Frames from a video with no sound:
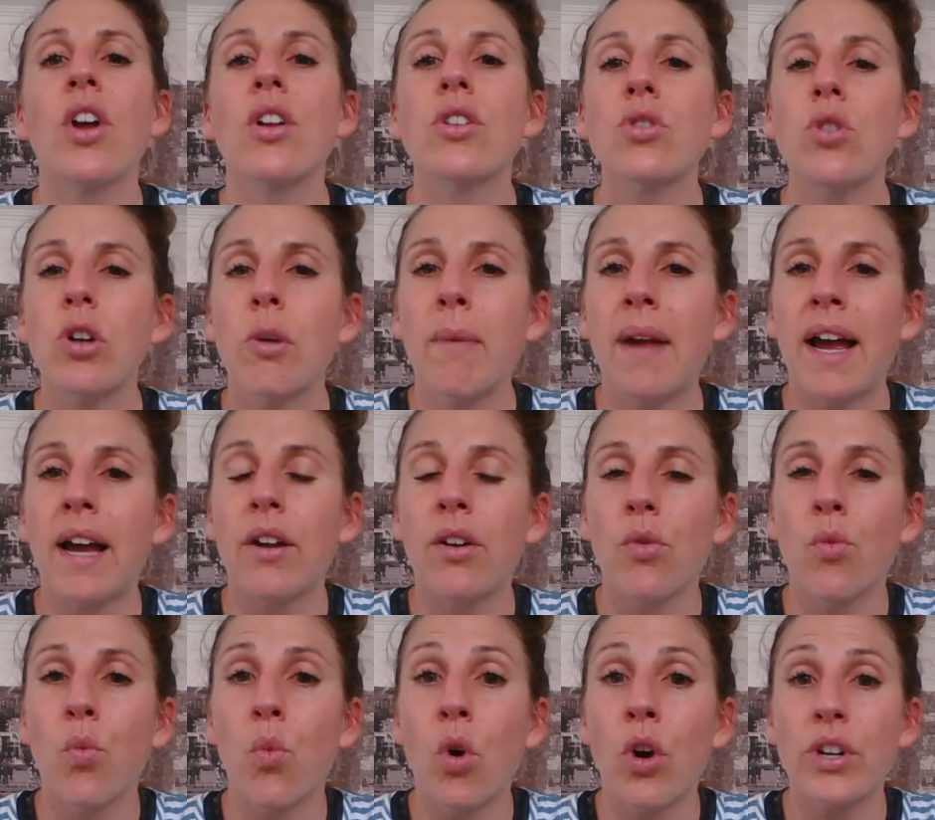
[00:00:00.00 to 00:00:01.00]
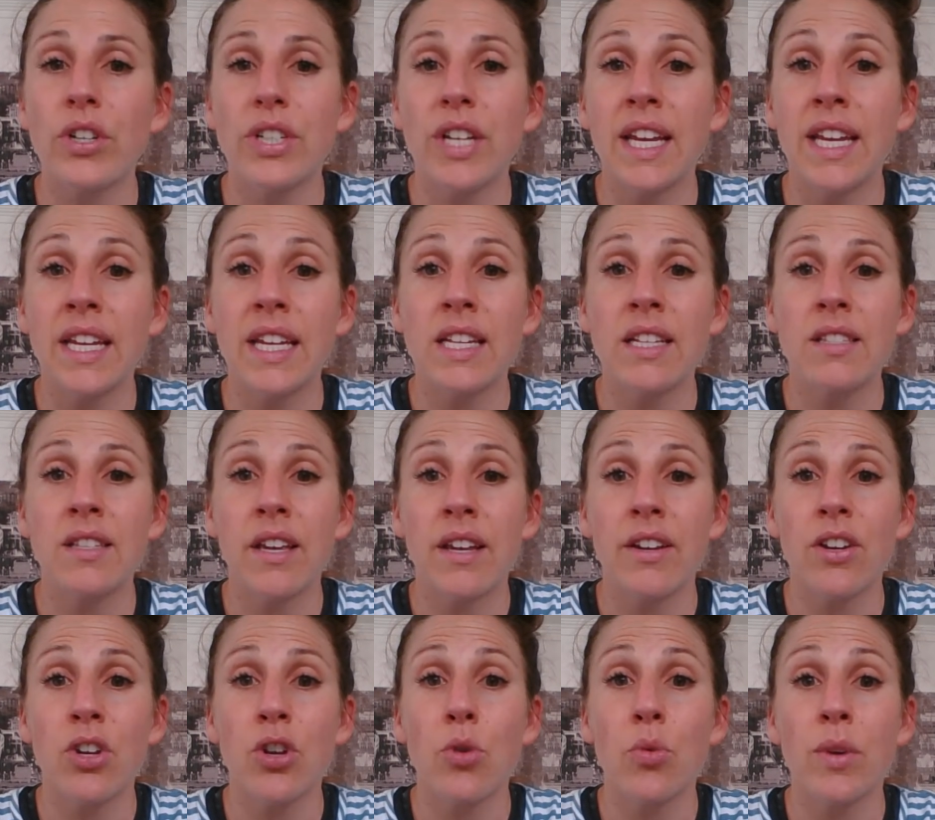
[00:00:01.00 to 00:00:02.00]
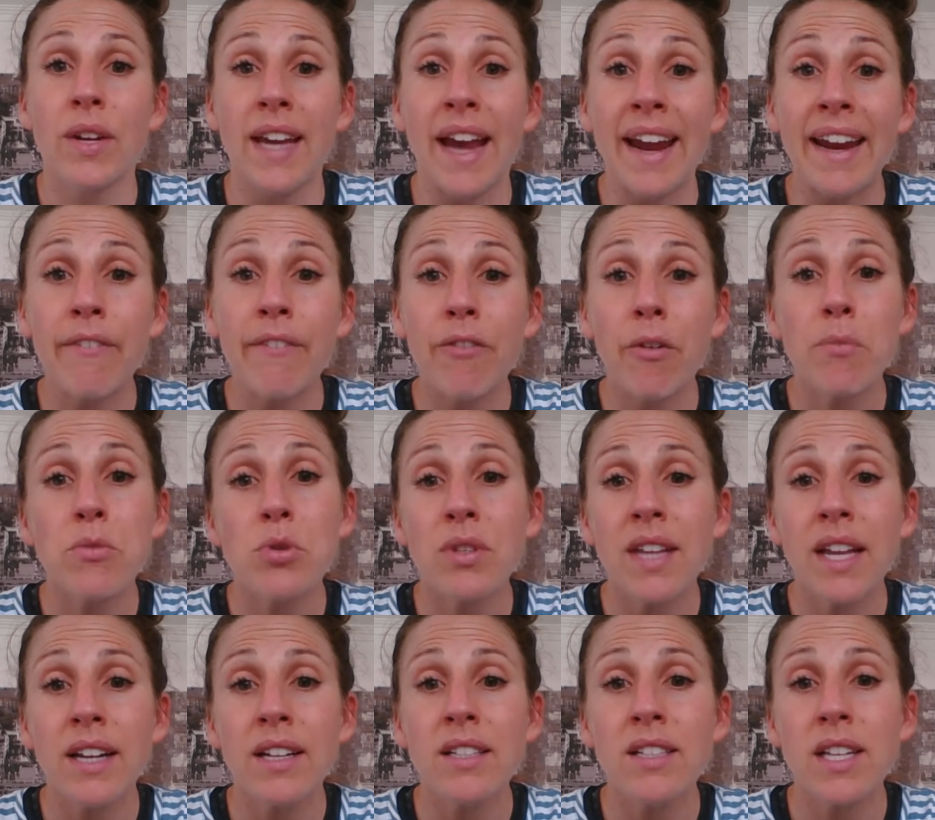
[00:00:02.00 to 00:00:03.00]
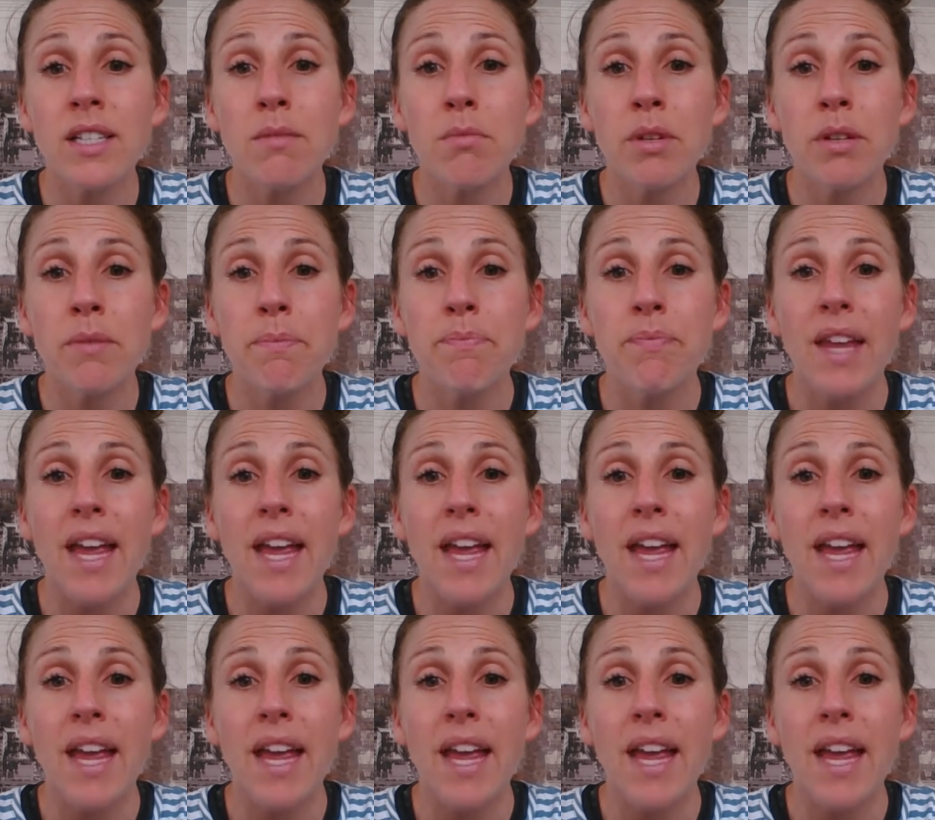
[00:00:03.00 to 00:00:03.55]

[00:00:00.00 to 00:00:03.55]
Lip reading: Talk about what it is that you'll gain from doing that assessment,